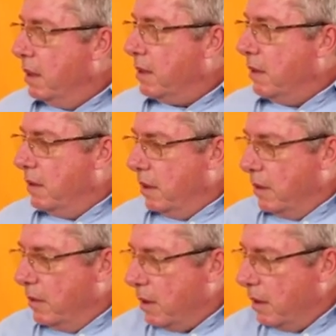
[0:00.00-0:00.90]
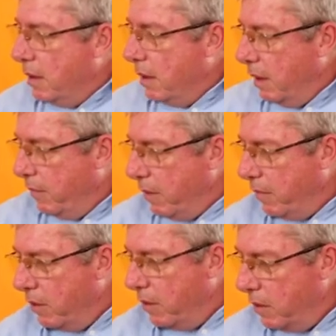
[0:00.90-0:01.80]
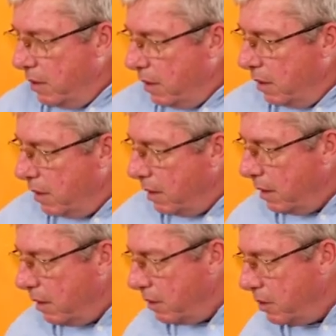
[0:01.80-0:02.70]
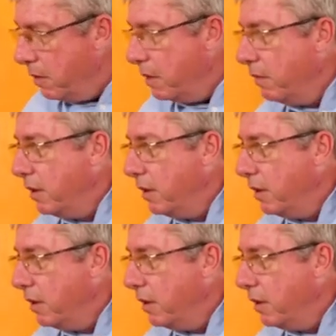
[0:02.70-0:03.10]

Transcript: So if you're a Jew in the